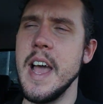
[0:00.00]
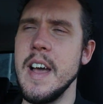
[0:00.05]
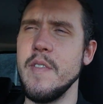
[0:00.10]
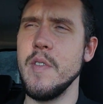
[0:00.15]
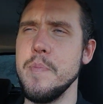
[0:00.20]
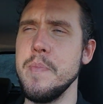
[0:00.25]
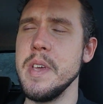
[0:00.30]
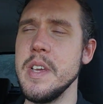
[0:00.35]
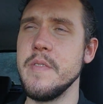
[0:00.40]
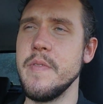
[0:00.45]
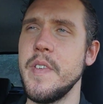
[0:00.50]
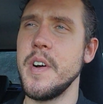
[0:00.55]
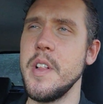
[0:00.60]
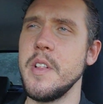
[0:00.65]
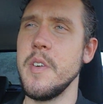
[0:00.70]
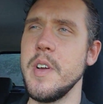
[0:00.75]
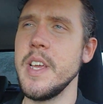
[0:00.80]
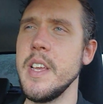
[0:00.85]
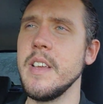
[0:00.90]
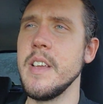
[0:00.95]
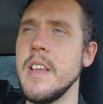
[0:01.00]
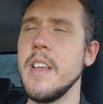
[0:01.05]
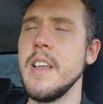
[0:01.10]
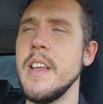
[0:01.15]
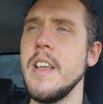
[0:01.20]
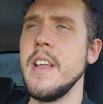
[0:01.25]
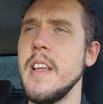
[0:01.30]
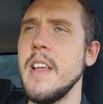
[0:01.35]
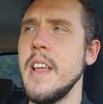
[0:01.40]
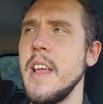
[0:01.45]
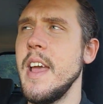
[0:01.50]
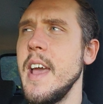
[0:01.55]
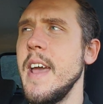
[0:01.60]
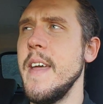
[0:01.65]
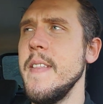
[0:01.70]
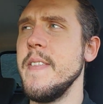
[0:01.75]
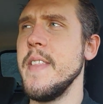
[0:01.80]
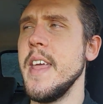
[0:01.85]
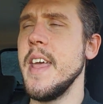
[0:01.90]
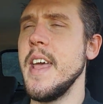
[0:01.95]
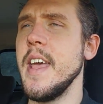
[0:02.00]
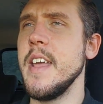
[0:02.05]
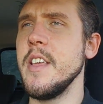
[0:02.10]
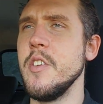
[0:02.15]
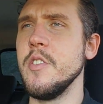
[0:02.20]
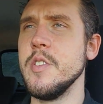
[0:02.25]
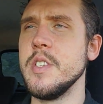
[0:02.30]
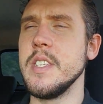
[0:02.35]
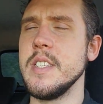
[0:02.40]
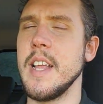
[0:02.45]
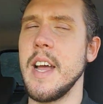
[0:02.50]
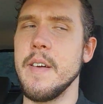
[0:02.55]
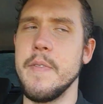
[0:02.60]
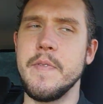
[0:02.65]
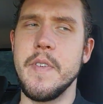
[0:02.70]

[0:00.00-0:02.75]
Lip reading: have a big following, and they're using that